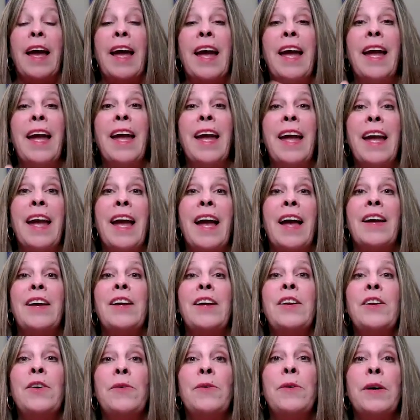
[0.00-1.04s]
Hey, how
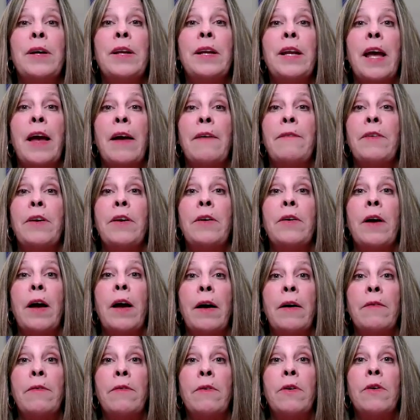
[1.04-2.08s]
you doing? Have you
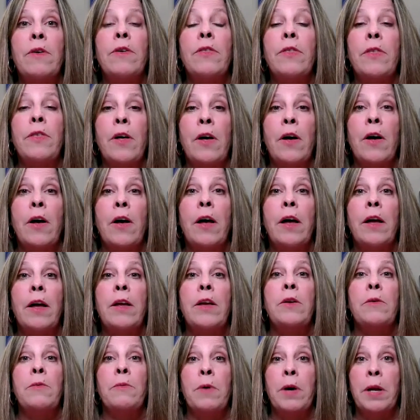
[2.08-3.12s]
ever
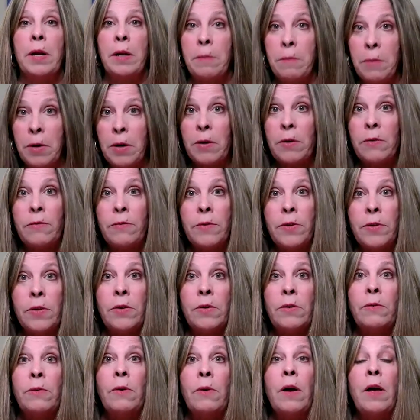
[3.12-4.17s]
thought you want to move
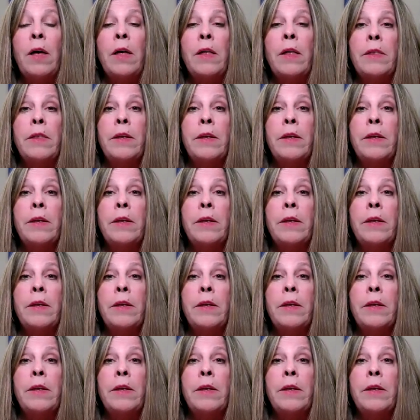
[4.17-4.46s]
to